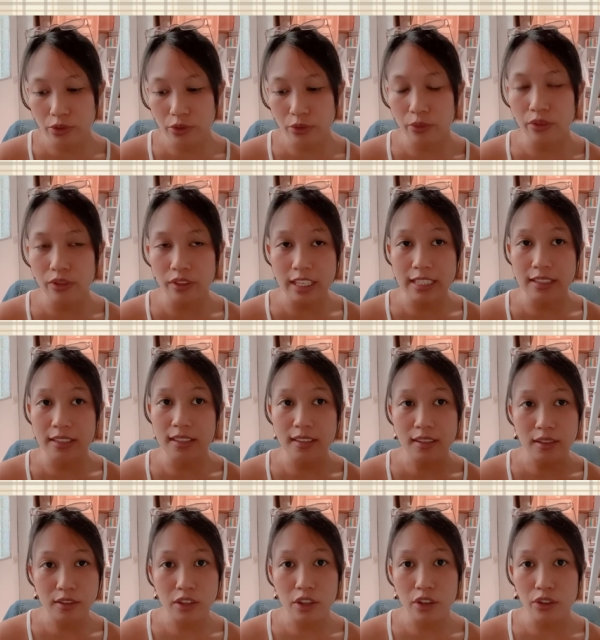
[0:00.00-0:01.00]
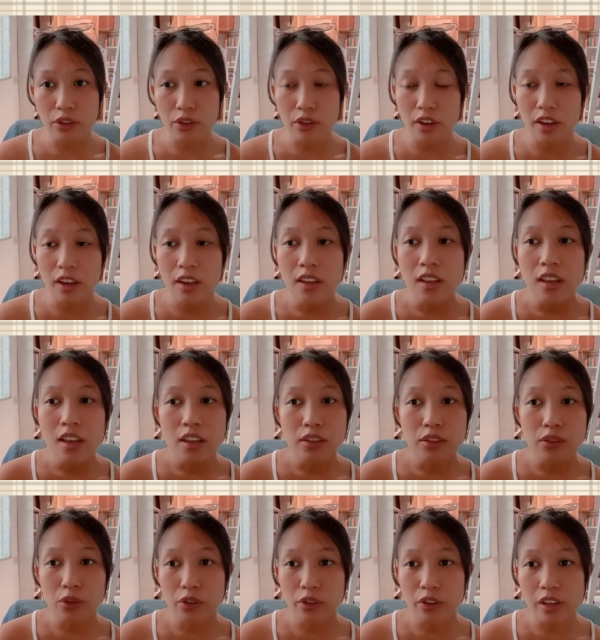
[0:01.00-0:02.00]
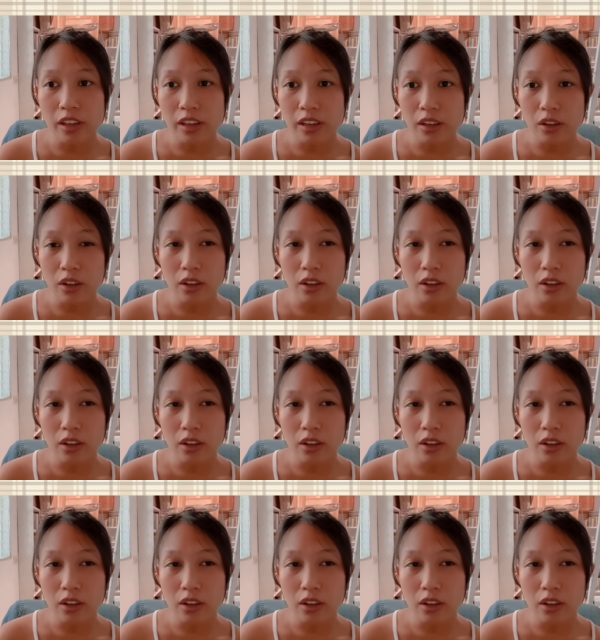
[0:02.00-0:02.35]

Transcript: So this is another story